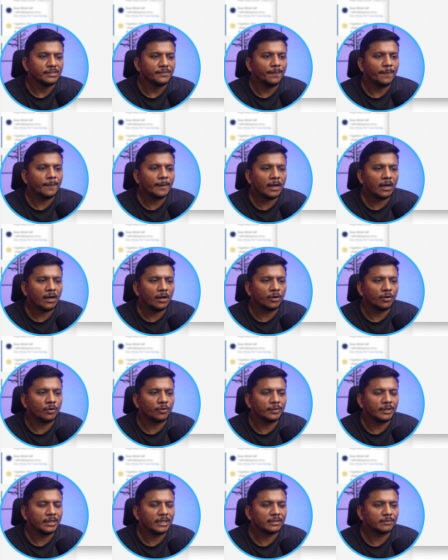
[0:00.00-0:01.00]
Now
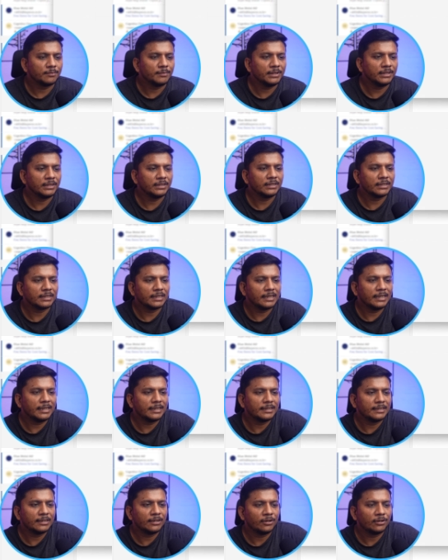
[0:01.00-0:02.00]
let me click
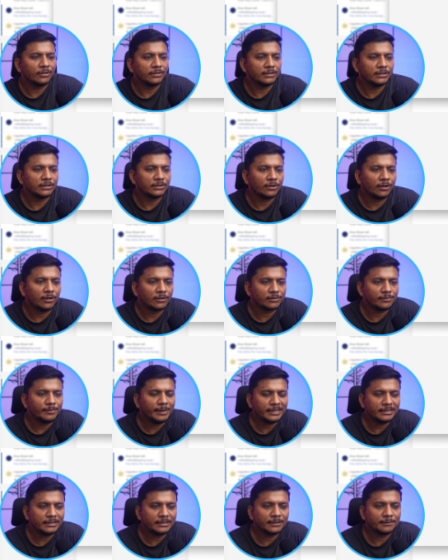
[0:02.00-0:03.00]
here on this
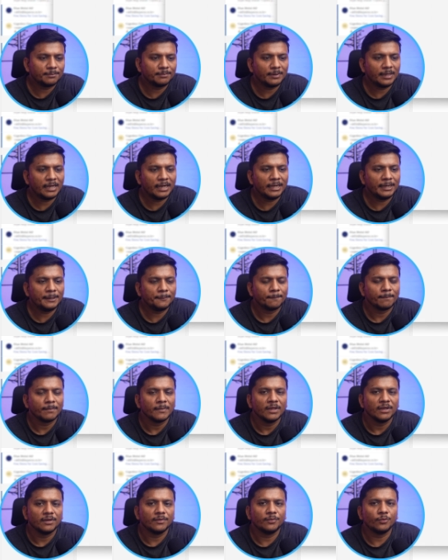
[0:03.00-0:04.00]
automatic reply.
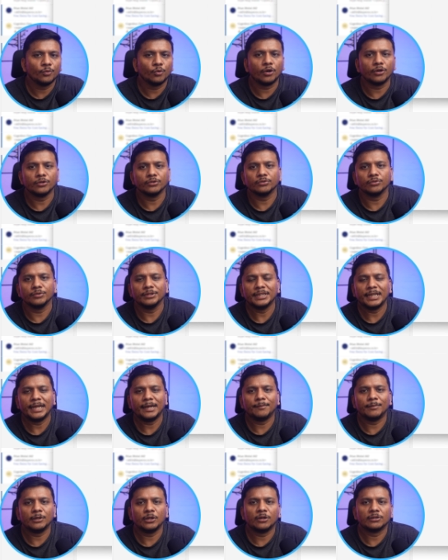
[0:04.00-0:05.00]
If you want to
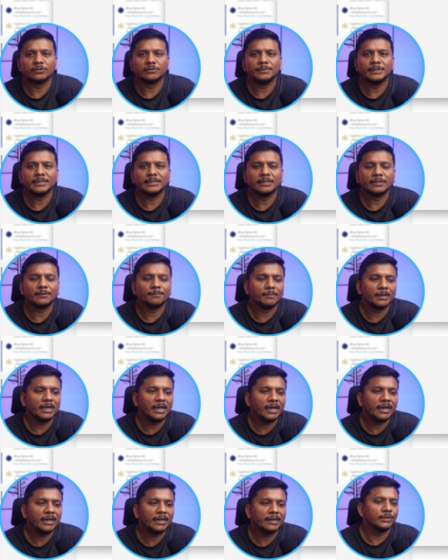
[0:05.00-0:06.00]
enable automatic
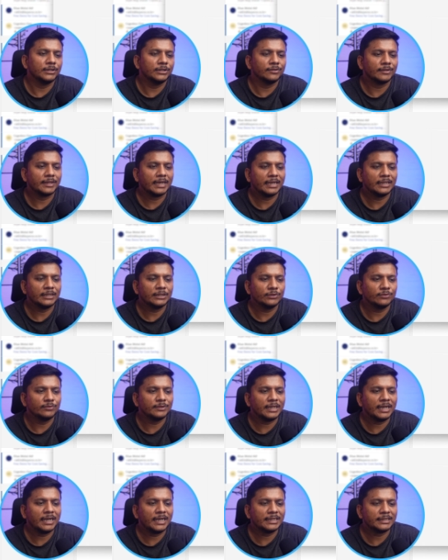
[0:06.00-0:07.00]
reply, you can do
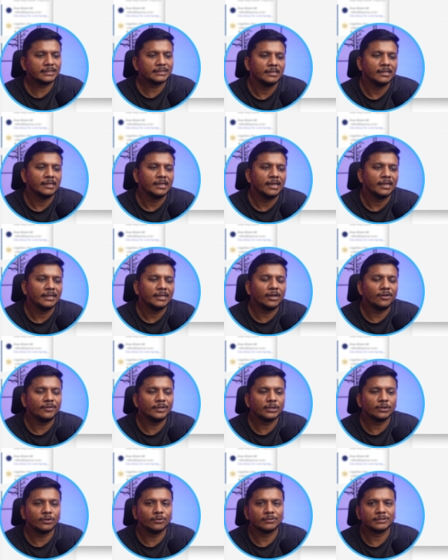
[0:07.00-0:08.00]
that. Now
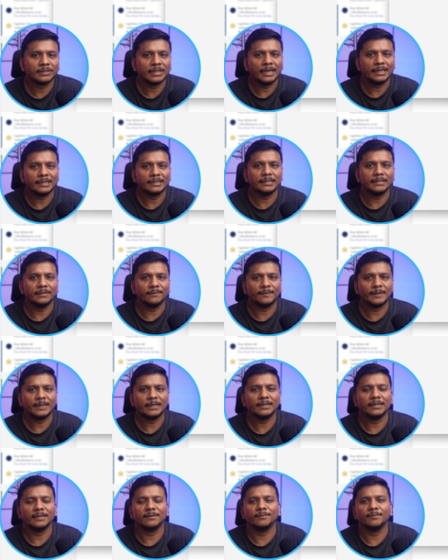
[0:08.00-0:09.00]
it looks slightly
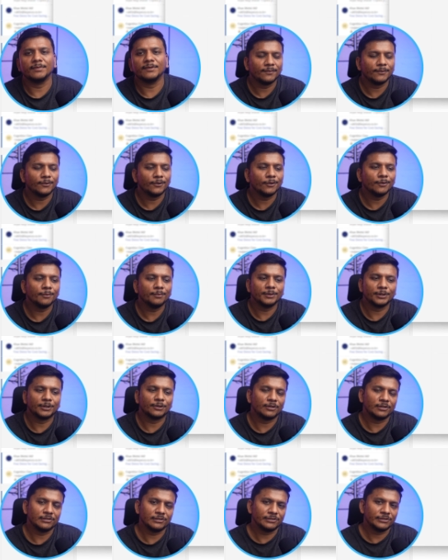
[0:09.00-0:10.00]
different than before
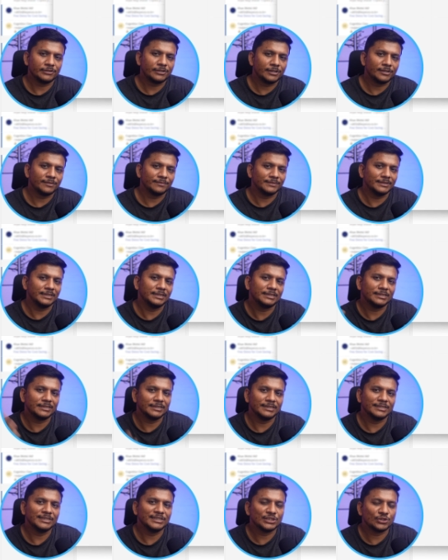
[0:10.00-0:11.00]
because of this
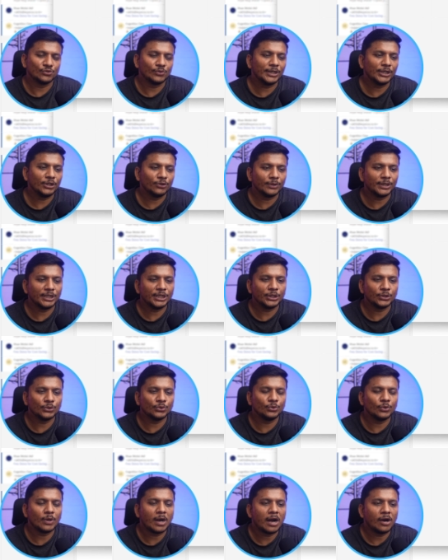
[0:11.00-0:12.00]
is the
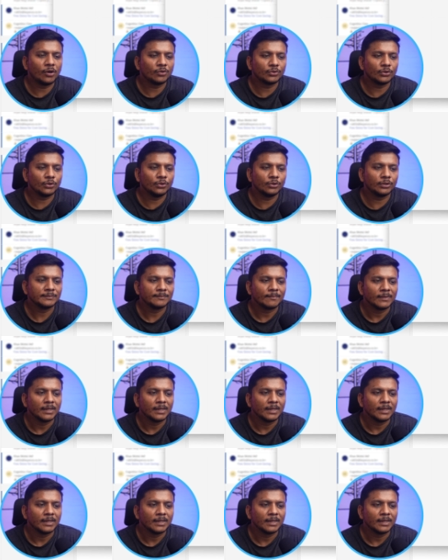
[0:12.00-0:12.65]
previous Outlook.